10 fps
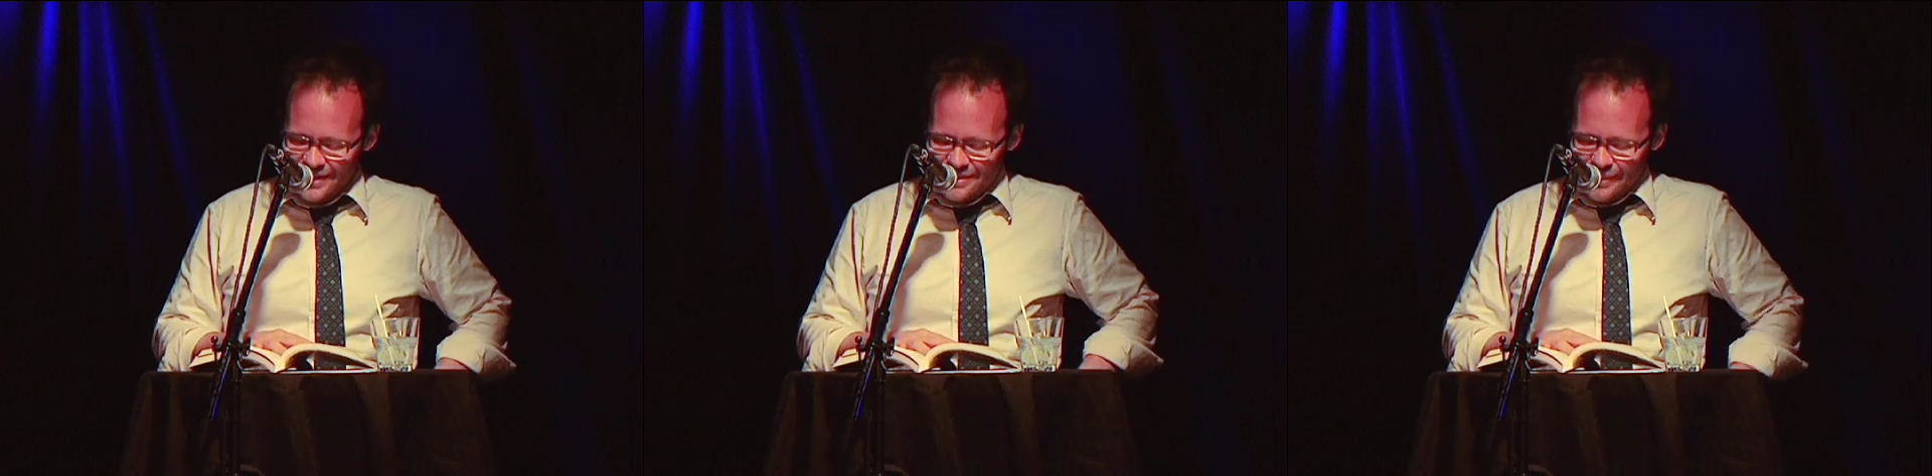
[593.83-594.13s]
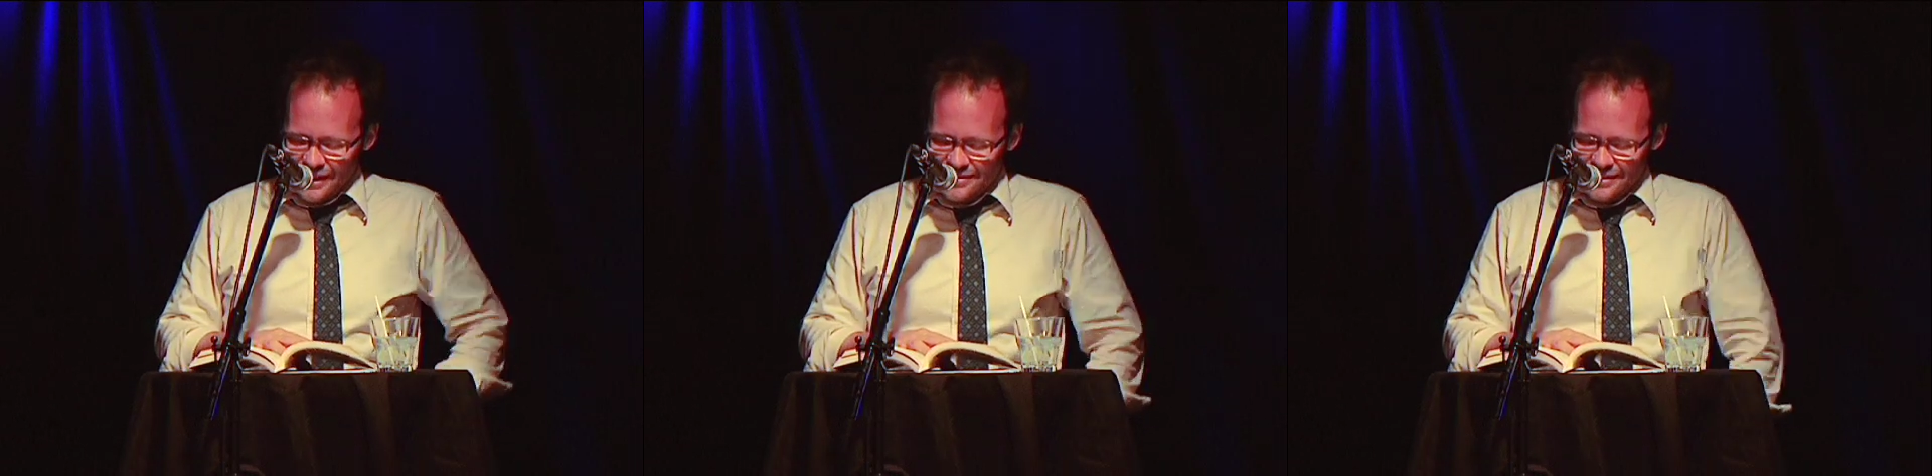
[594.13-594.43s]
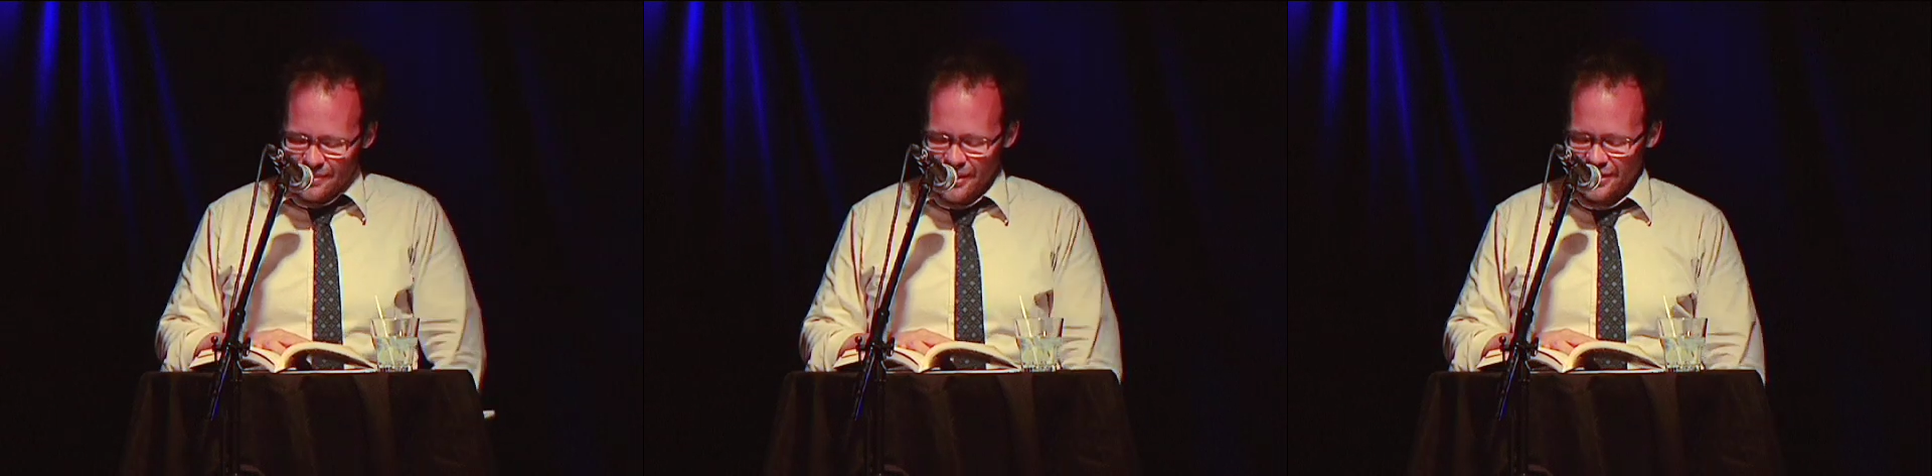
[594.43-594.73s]
It's
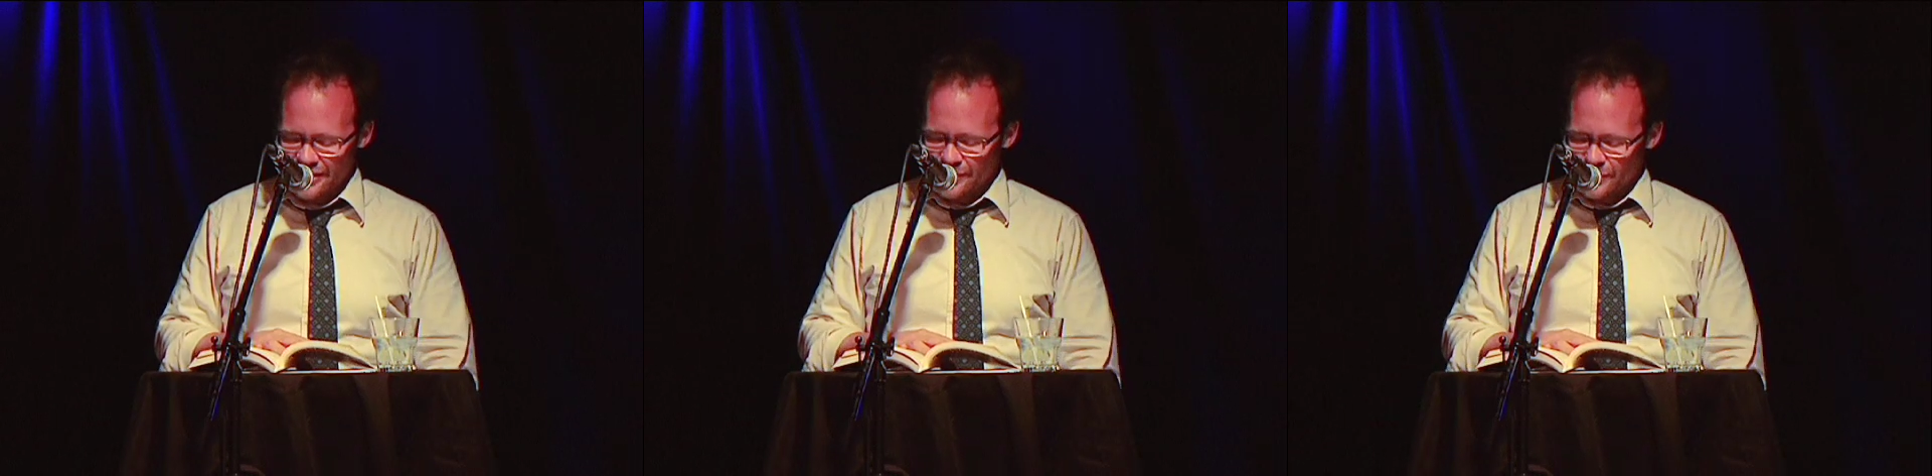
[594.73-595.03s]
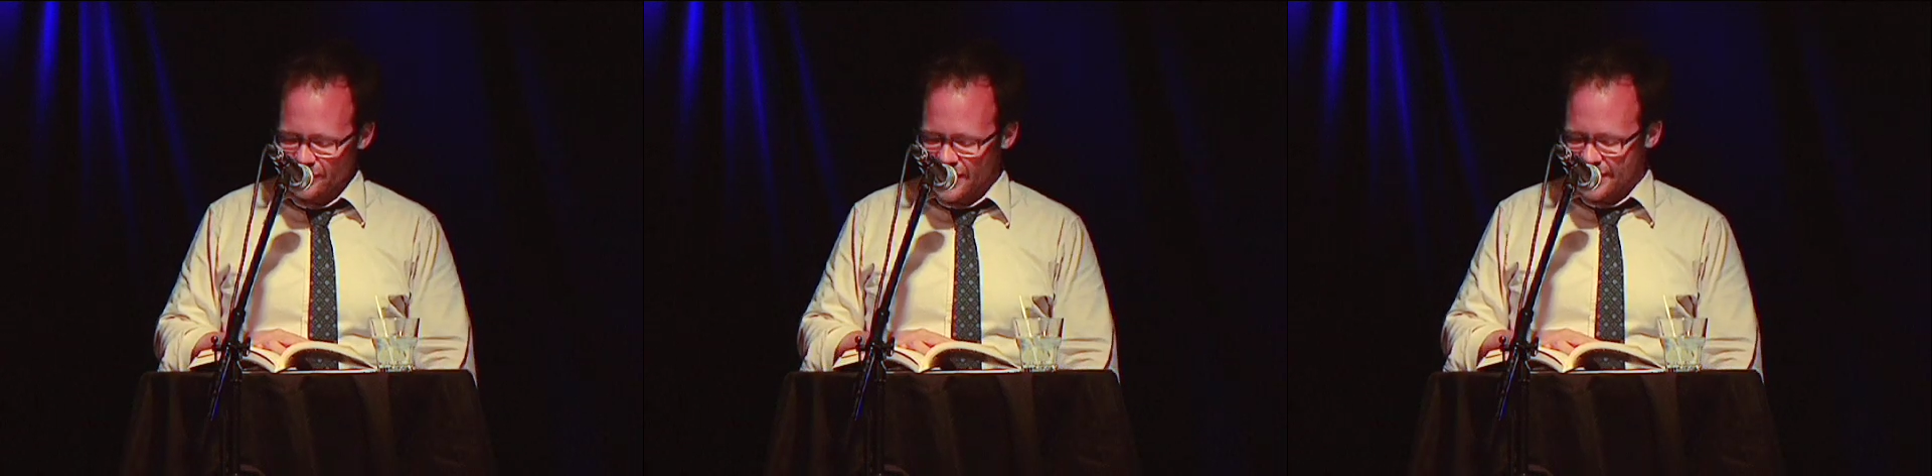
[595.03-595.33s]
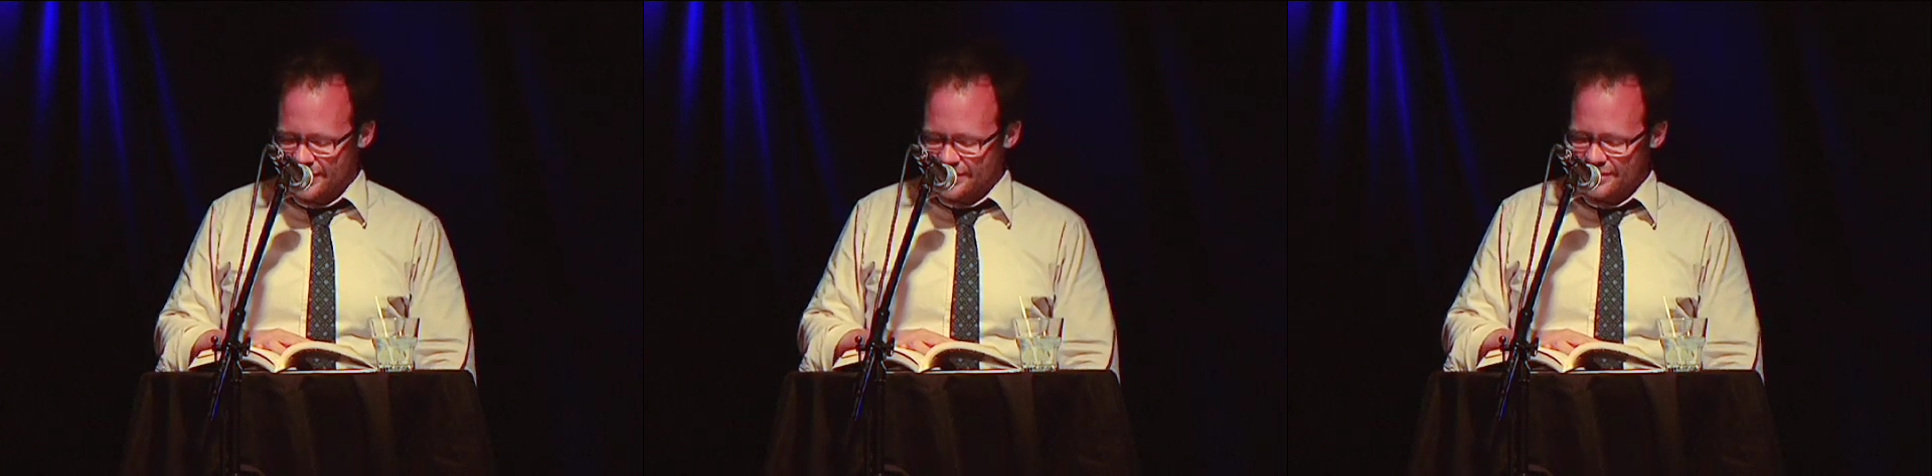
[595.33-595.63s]
amazing, Mark. You were
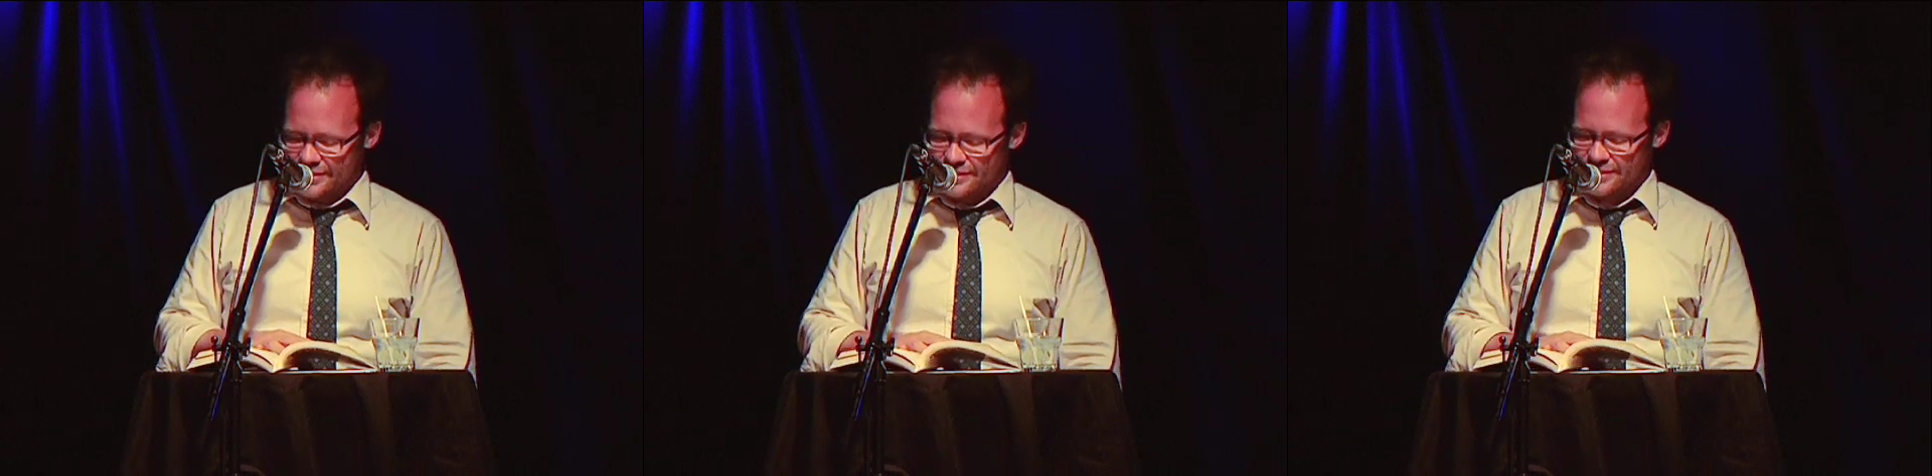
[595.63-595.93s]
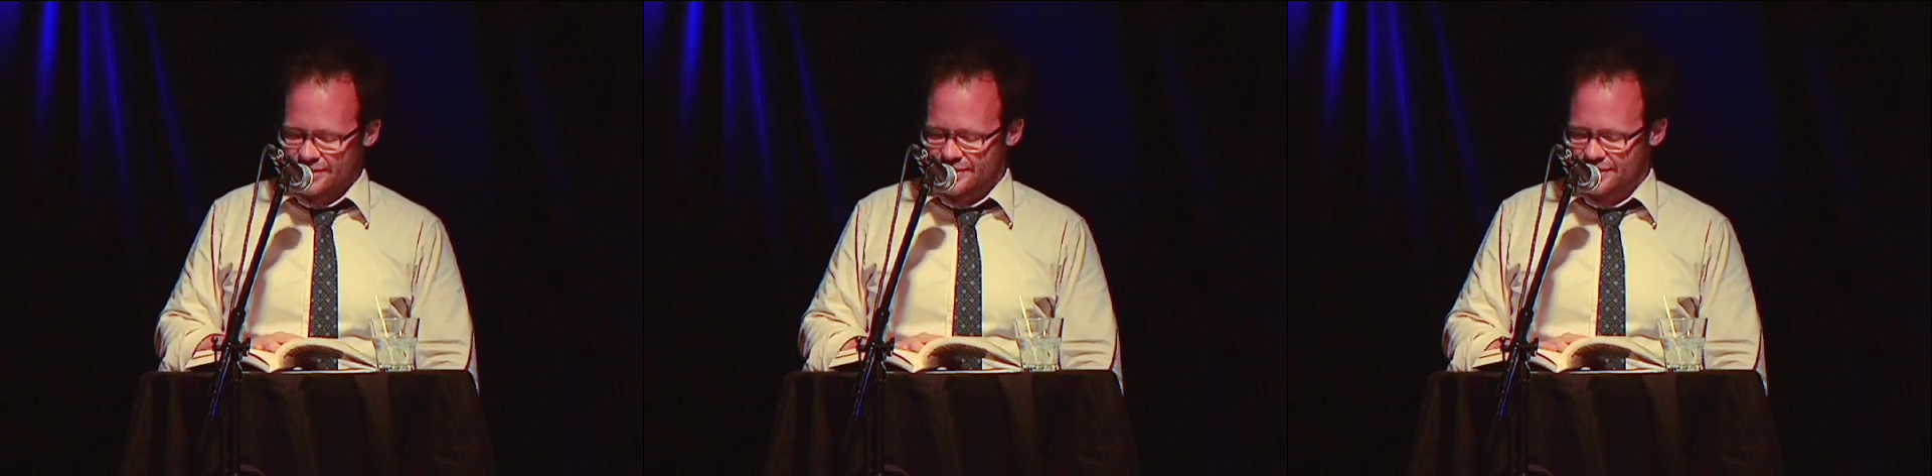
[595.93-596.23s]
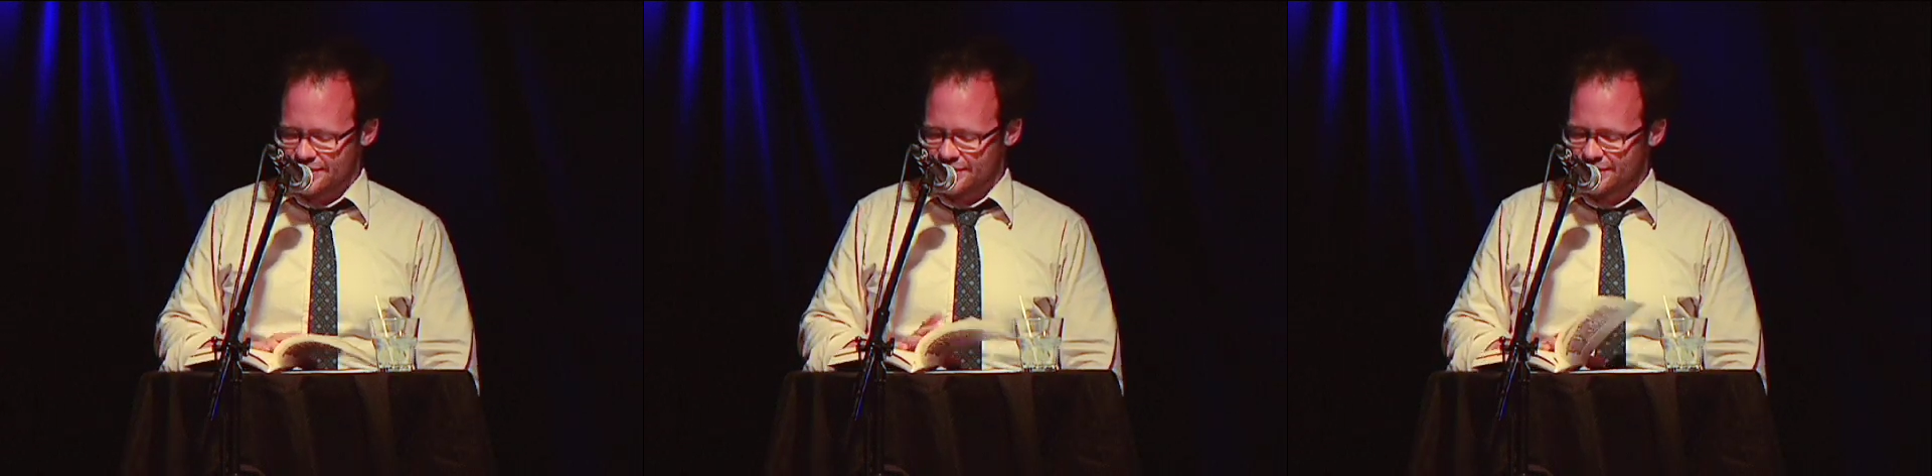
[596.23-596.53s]

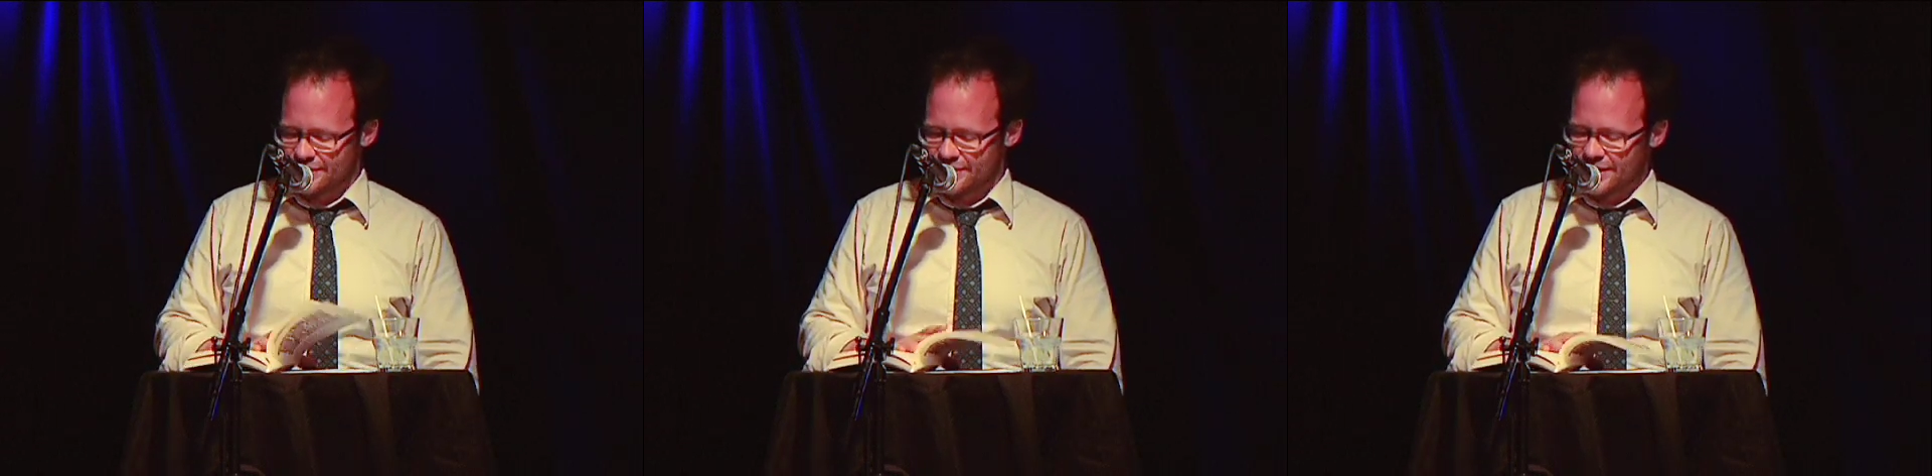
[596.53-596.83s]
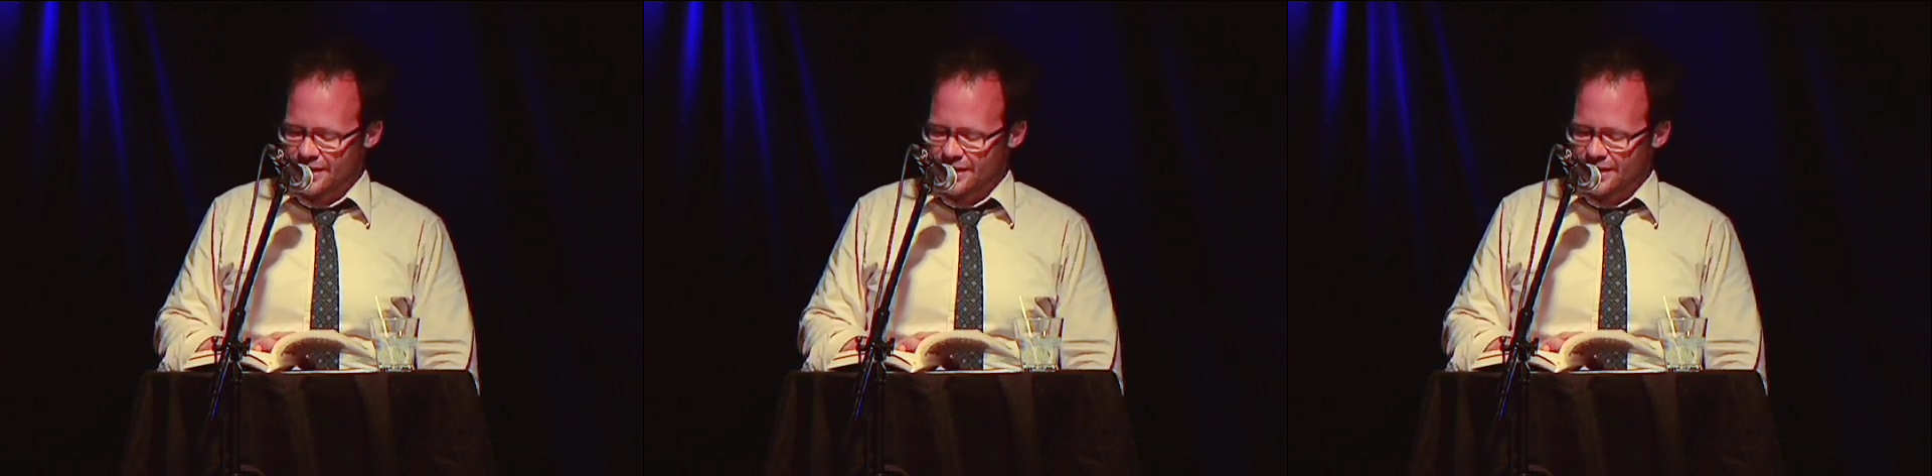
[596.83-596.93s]
right.